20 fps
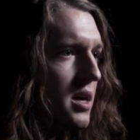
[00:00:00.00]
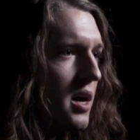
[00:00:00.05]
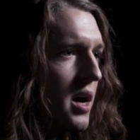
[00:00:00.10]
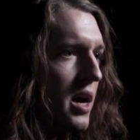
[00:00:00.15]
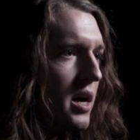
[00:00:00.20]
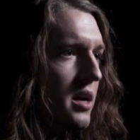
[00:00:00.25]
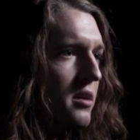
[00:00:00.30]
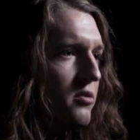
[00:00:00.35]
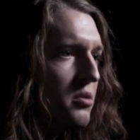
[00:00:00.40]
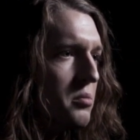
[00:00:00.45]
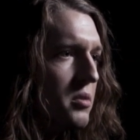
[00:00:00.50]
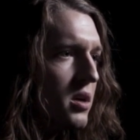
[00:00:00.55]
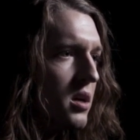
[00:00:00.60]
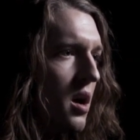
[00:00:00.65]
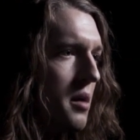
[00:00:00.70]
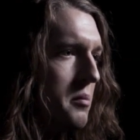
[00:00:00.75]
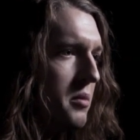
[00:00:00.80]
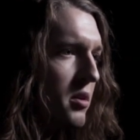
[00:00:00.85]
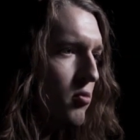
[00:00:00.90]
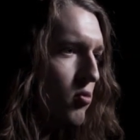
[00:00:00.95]
to hide from the
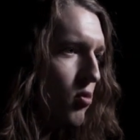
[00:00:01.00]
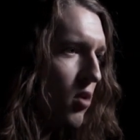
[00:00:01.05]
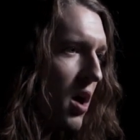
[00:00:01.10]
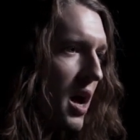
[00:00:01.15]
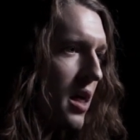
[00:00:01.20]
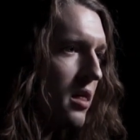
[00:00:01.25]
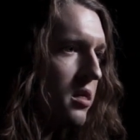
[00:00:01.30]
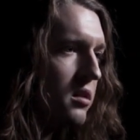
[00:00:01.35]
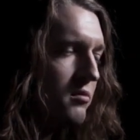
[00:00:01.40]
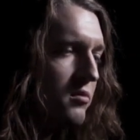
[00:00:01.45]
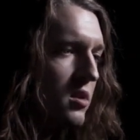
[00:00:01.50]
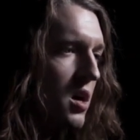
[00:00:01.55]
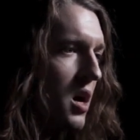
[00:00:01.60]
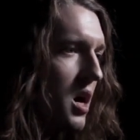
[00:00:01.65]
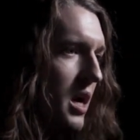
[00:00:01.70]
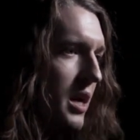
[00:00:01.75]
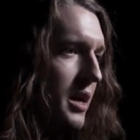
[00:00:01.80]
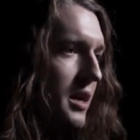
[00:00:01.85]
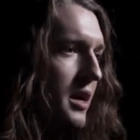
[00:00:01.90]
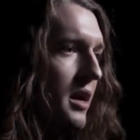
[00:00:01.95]
coming wrath of
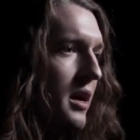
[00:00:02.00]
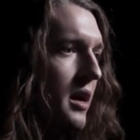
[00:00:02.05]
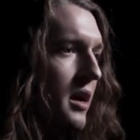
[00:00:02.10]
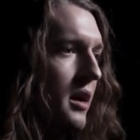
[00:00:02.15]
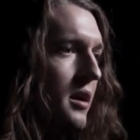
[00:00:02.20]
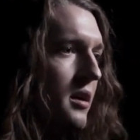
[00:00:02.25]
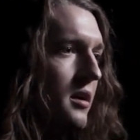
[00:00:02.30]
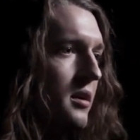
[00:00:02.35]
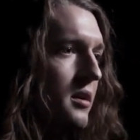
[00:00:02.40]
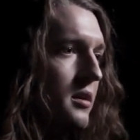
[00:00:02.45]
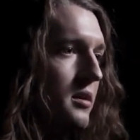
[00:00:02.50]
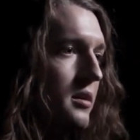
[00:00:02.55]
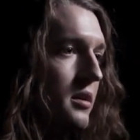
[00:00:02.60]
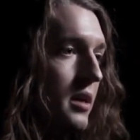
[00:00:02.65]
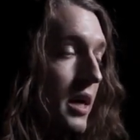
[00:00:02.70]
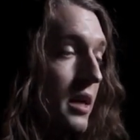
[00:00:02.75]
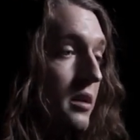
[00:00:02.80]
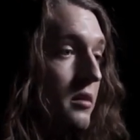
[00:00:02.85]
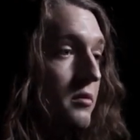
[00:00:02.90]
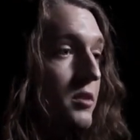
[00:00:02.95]
God
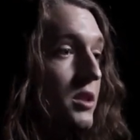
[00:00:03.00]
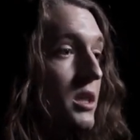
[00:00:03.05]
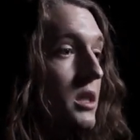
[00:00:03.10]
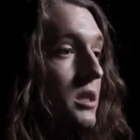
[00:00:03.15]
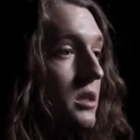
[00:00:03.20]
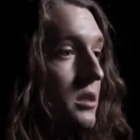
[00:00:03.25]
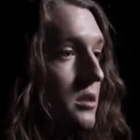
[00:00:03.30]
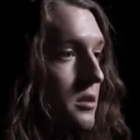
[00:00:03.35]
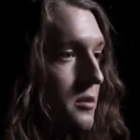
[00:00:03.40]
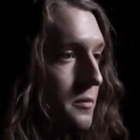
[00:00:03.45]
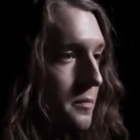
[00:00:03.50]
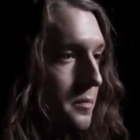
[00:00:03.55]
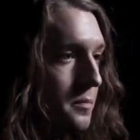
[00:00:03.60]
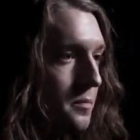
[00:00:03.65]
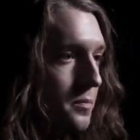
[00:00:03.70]
and of Jesus.